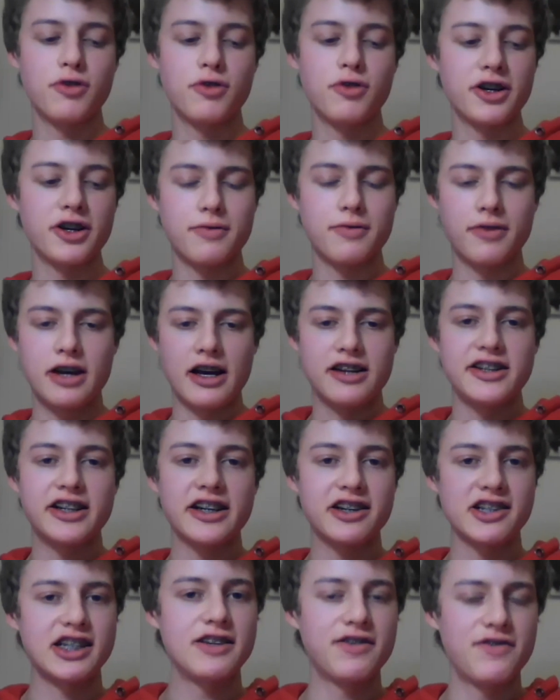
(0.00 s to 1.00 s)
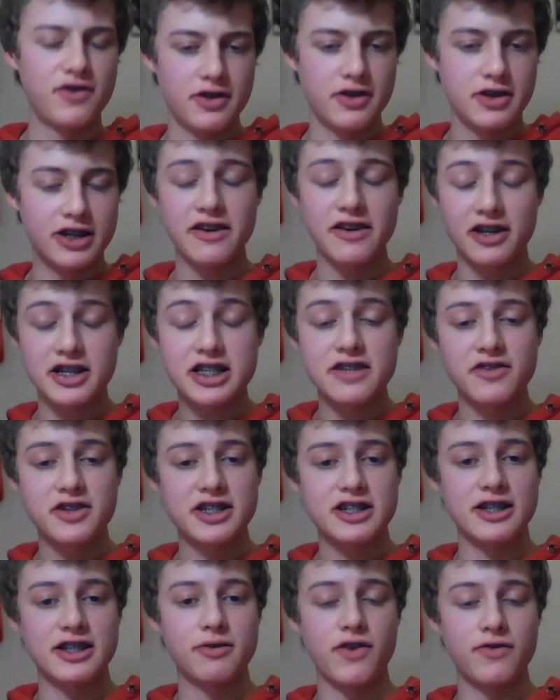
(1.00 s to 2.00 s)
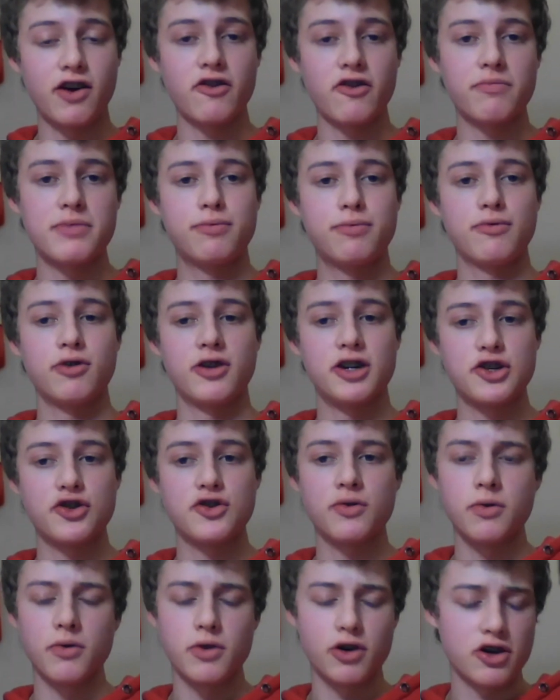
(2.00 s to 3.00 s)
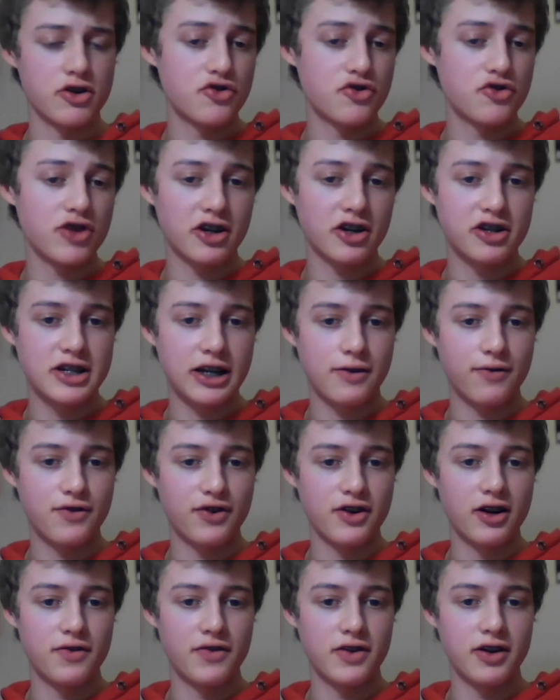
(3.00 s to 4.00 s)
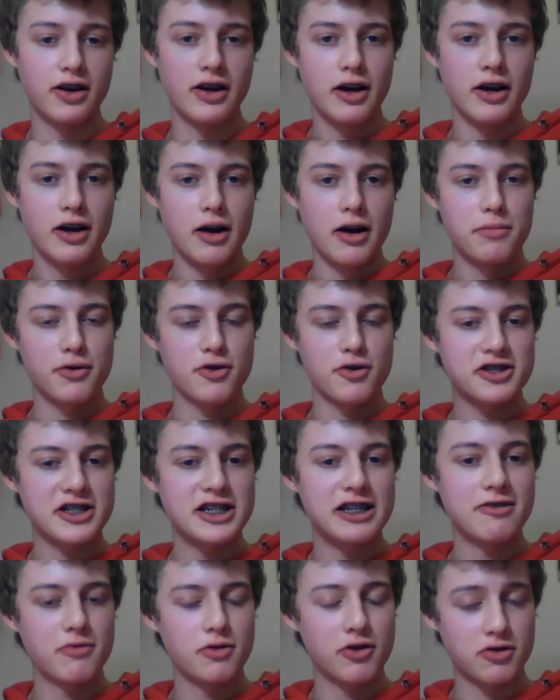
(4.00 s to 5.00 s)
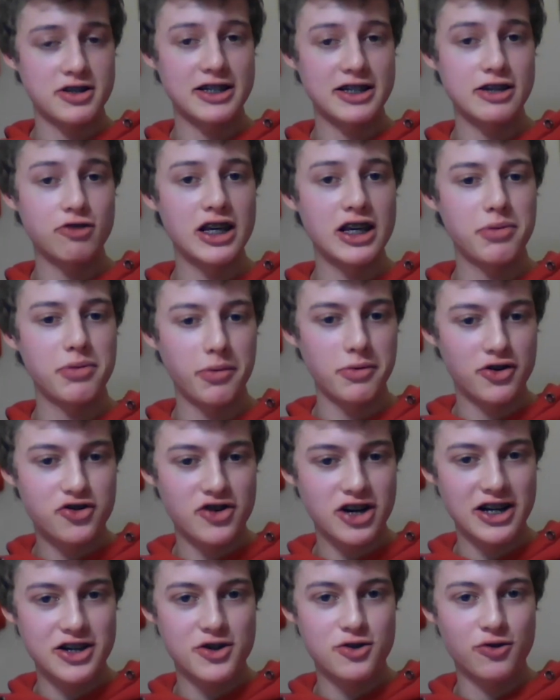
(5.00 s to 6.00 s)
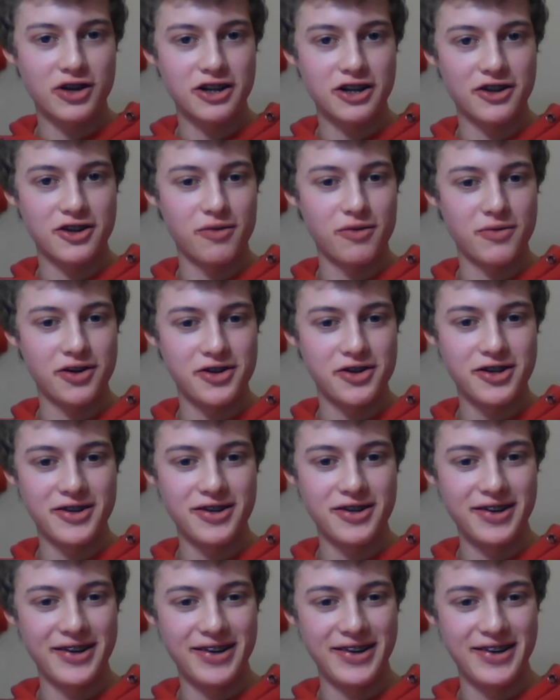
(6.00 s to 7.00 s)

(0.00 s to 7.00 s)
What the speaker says: point. Negativity with other people when you drag you down further. You'll still keep up your trash talking though, won't you?